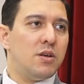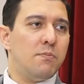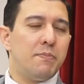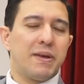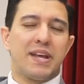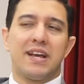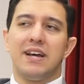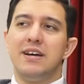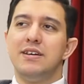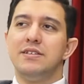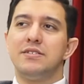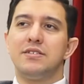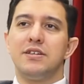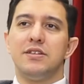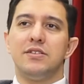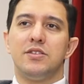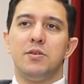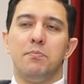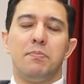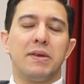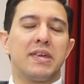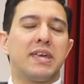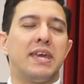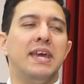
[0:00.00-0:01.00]
Because
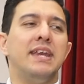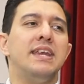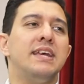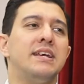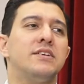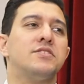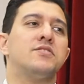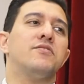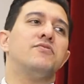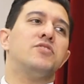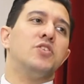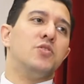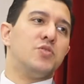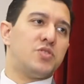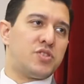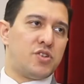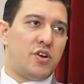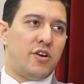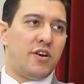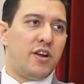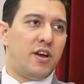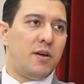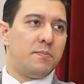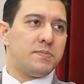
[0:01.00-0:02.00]
the beginnings of those
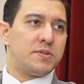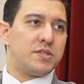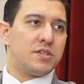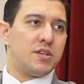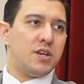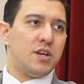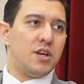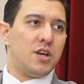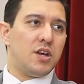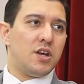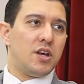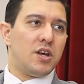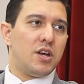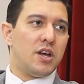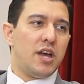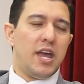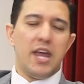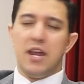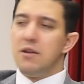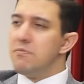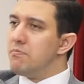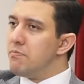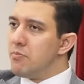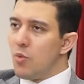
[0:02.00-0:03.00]
startups,
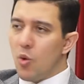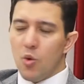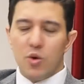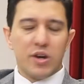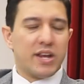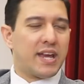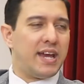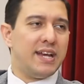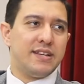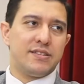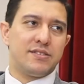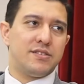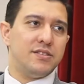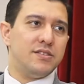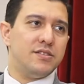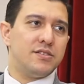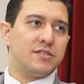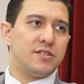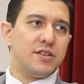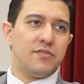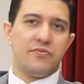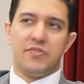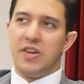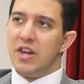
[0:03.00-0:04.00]
in more
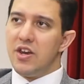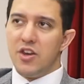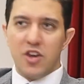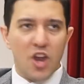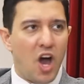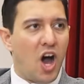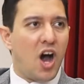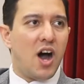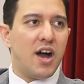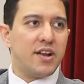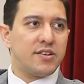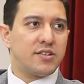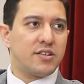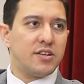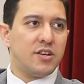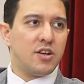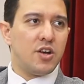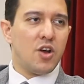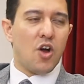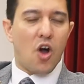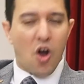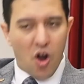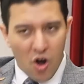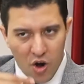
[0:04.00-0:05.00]
cases than not,
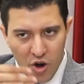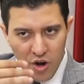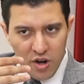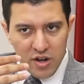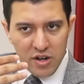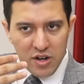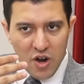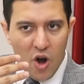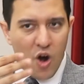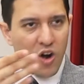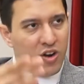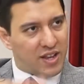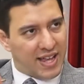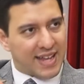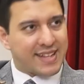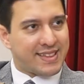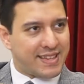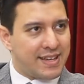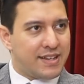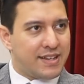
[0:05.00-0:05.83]
are like